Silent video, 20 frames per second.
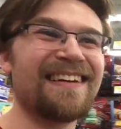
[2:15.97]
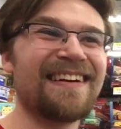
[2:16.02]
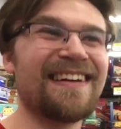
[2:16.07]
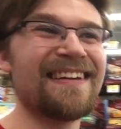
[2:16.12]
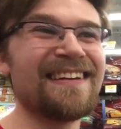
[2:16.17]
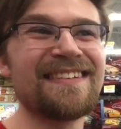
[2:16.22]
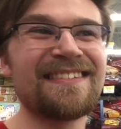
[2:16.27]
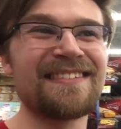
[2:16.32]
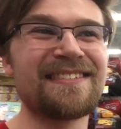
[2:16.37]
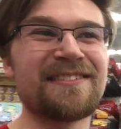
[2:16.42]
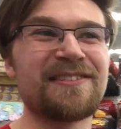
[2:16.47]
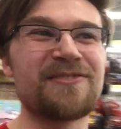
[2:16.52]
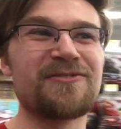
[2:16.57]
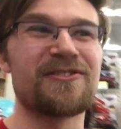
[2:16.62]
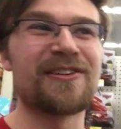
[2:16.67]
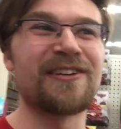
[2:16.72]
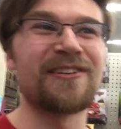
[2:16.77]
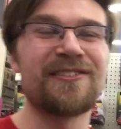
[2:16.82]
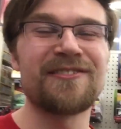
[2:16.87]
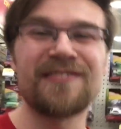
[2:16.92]
It is in the
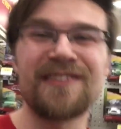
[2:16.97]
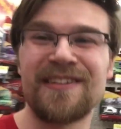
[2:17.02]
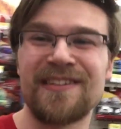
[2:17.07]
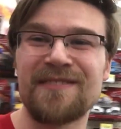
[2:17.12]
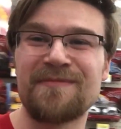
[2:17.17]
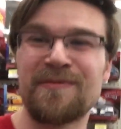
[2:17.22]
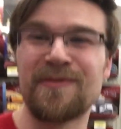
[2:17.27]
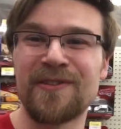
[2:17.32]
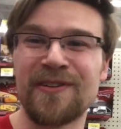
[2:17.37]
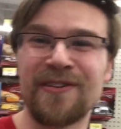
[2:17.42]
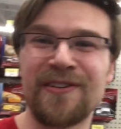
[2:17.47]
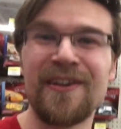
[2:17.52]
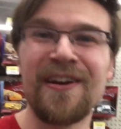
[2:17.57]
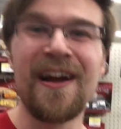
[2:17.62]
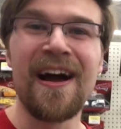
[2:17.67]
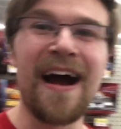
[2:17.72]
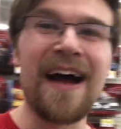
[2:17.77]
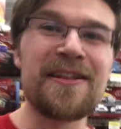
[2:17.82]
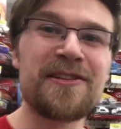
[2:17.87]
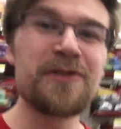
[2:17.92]
trailer. It's not a spoiler.
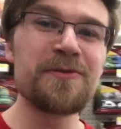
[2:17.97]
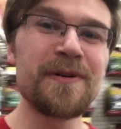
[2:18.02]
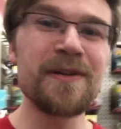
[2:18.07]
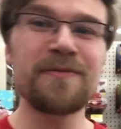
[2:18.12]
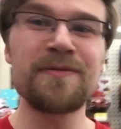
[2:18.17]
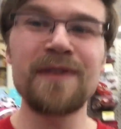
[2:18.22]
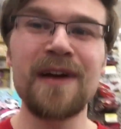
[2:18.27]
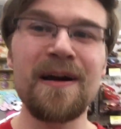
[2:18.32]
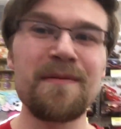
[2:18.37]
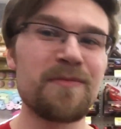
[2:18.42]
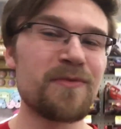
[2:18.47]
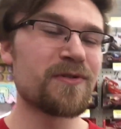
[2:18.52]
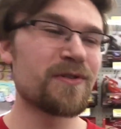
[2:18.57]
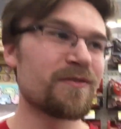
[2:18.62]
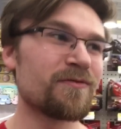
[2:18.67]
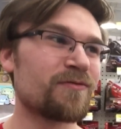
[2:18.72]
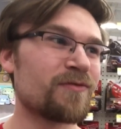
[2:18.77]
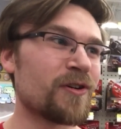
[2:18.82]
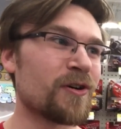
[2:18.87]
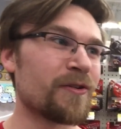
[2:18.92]
I do wish we got
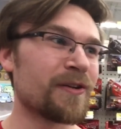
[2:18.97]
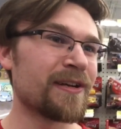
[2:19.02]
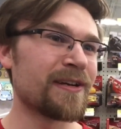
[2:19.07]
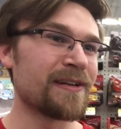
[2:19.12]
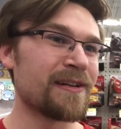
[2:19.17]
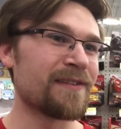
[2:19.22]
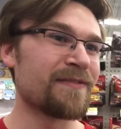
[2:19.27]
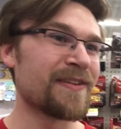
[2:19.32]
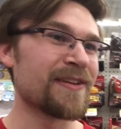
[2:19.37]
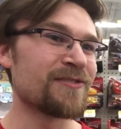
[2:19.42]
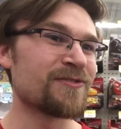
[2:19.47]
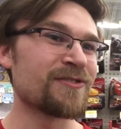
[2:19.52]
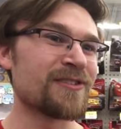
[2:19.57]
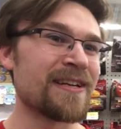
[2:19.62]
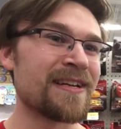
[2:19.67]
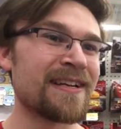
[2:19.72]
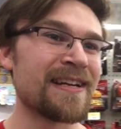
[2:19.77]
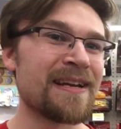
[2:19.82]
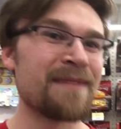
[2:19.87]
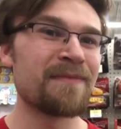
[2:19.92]
more of Ronin in
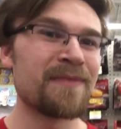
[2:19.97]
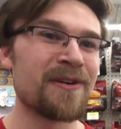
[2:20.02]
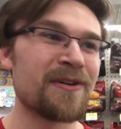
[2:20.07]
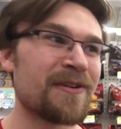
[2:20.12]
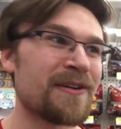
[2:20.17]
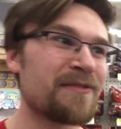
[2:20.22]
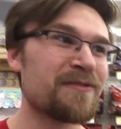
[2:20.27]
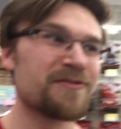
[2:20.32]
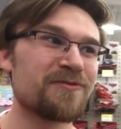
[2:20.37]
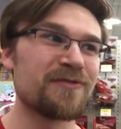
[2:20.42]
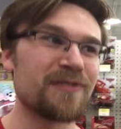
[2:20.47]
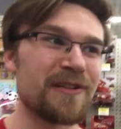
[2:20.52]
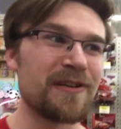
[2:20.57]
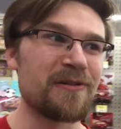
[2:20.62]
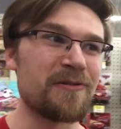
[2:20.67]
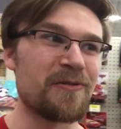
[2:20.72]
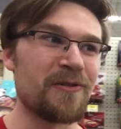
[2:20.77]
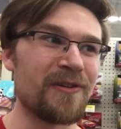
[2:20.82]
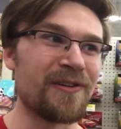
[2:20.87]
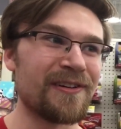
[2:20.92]
Avengers Endgame, though. He was
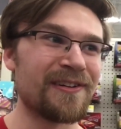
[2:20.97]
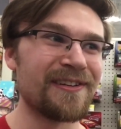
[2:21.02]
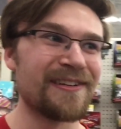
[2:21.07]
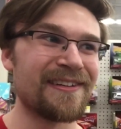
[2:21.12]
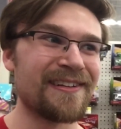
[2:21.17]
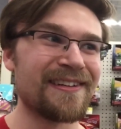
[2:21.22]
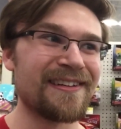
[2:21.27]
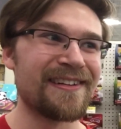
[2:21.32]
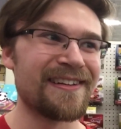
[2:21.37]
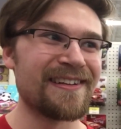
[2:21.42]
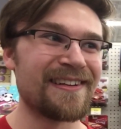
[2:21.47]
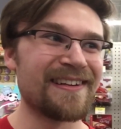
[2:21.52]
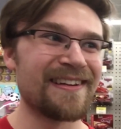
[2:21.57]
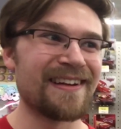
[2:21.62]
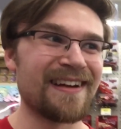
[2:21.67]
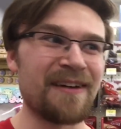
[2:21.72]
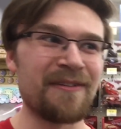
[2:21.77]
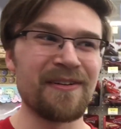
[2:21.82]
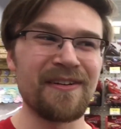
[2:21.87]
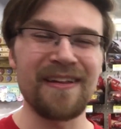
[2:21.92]
really cool.
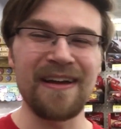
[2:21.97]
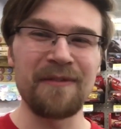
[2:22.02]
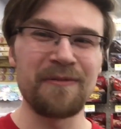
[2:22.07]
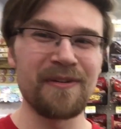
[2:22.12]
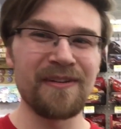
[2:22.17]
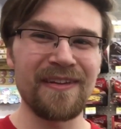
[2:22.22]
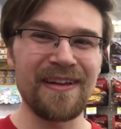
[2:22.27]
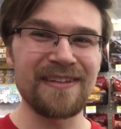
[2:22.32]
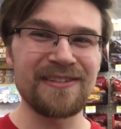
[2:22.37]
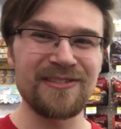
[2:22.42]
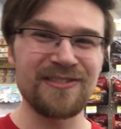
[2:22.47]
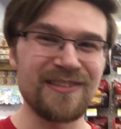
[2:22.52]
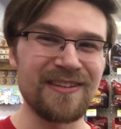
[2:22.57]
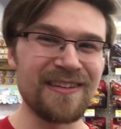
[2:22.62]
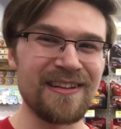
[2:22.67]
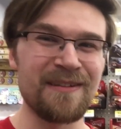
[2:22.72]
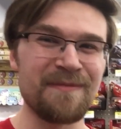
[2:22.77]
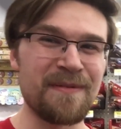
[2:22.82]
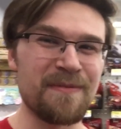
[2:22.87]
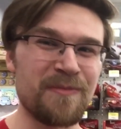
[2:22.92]
I would have liked just a
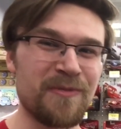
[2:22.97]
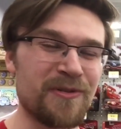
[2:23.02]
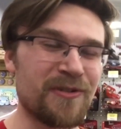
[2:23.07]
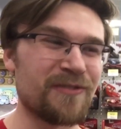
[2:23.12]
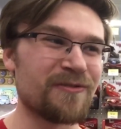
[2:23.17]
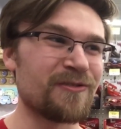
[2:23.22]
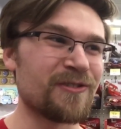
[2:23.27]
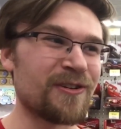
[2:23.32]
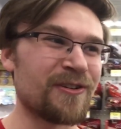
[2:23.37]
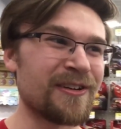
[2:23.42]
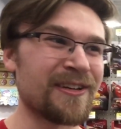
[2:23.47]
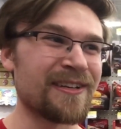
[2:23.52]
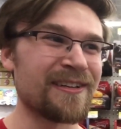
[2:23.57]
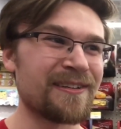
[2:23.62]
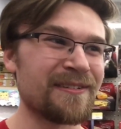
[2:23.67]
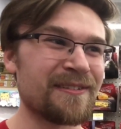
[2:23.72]
little bit more of Ronin.